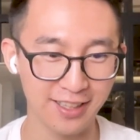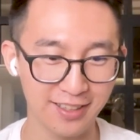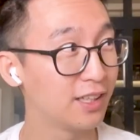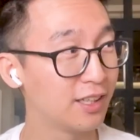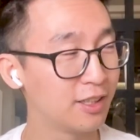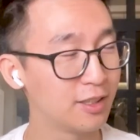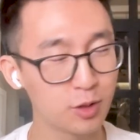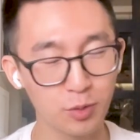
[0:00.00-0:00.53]

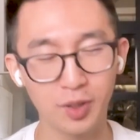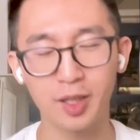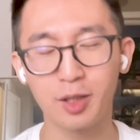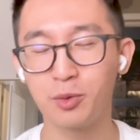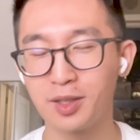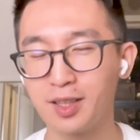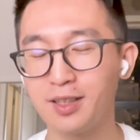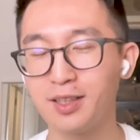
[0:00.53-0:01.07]
it's like
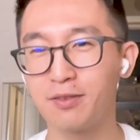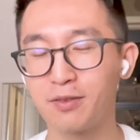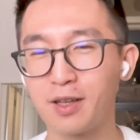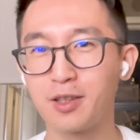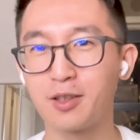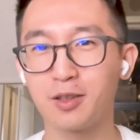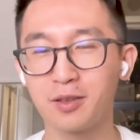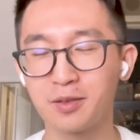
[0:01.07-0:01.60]
within the
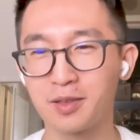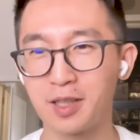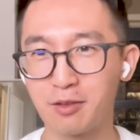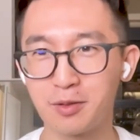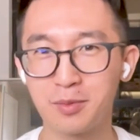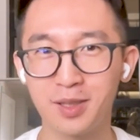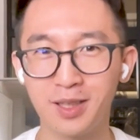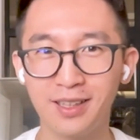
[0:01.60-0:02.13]
federal
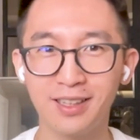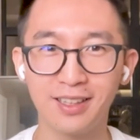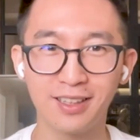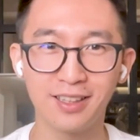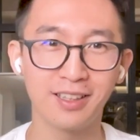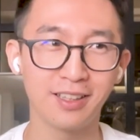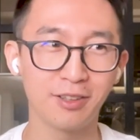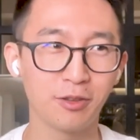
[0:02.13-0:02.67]
government,
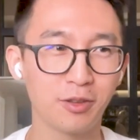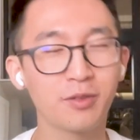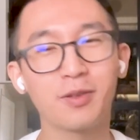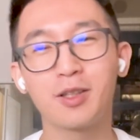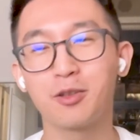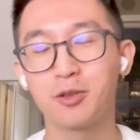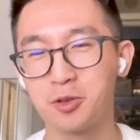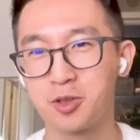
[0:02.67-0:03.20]

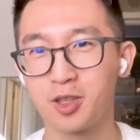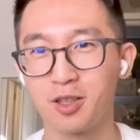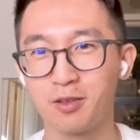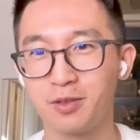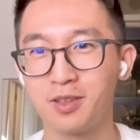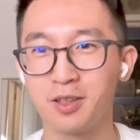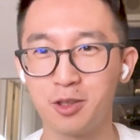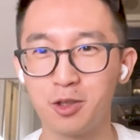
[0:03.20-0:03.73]
Federal
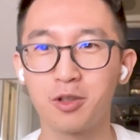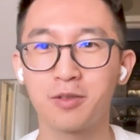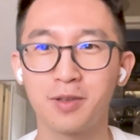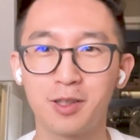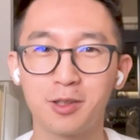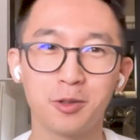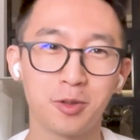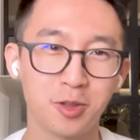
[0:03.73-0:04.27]
Reserve, the New York
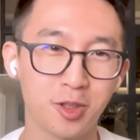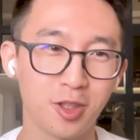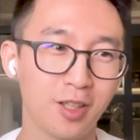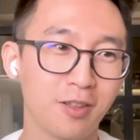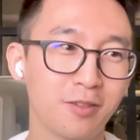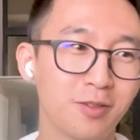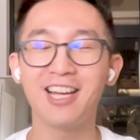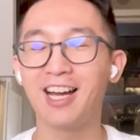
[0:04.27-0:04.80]
Federal
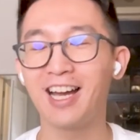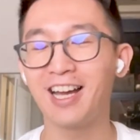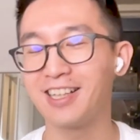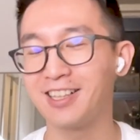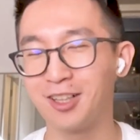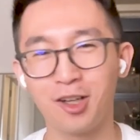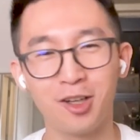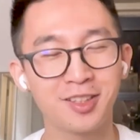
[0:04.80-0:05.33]
Reserve. I had
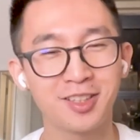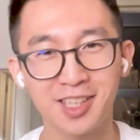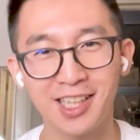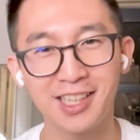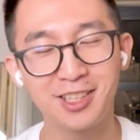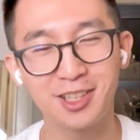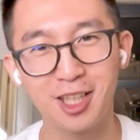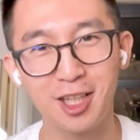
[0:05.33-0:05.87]
an
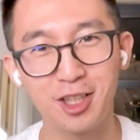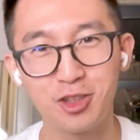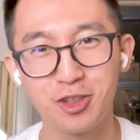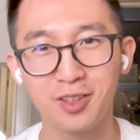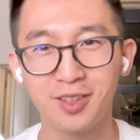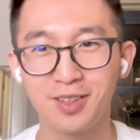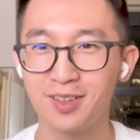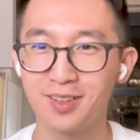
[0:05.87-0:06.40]
on-site
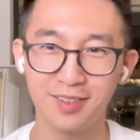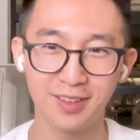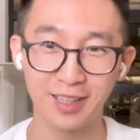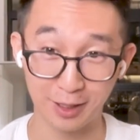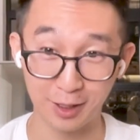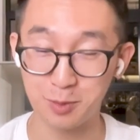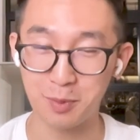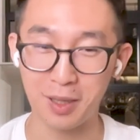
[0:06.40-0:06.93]
scheduled
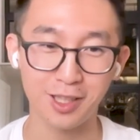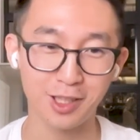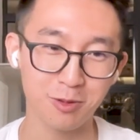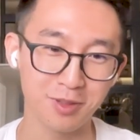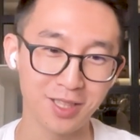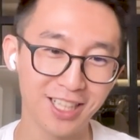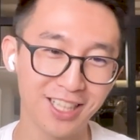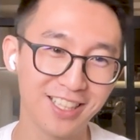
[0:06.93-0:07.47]
like this past
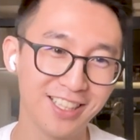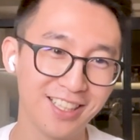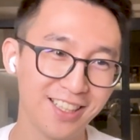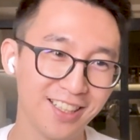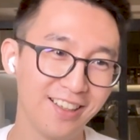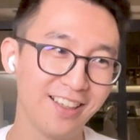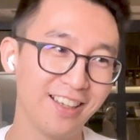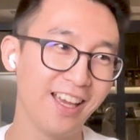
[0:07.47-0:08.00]
week.
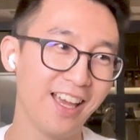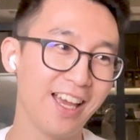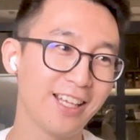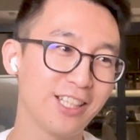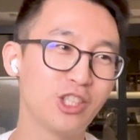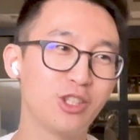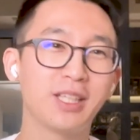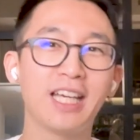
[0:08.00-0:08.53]

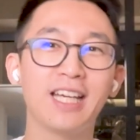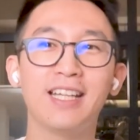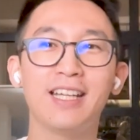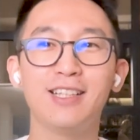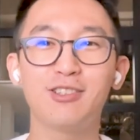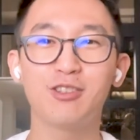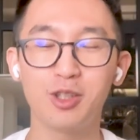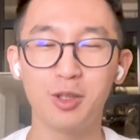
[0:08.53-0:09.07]
And to get
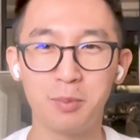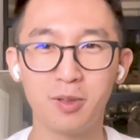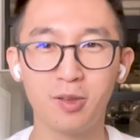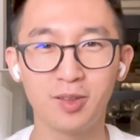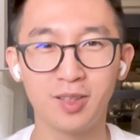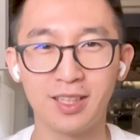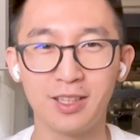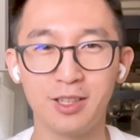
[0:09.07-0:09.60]
into the
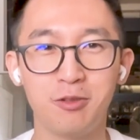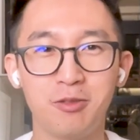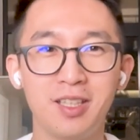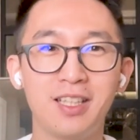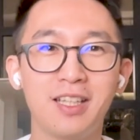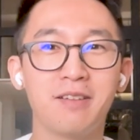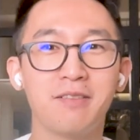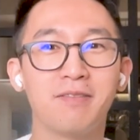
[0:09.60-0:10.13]
building, you
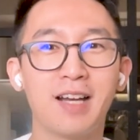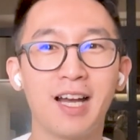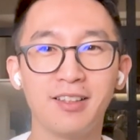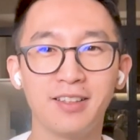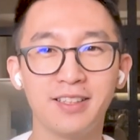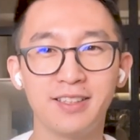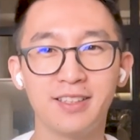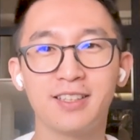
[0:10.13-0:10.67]
need a
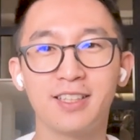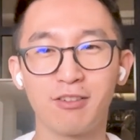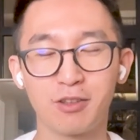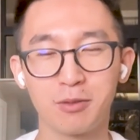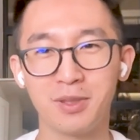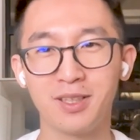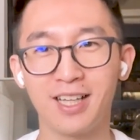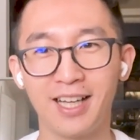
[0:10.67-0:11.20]
valid
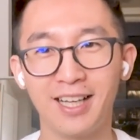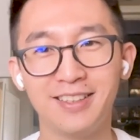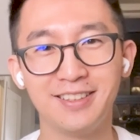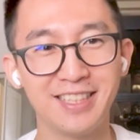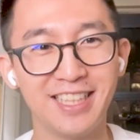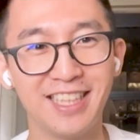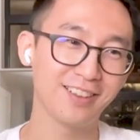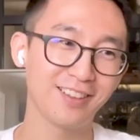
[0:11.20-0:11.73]
government
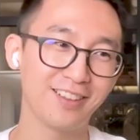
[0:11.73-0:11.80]
ID.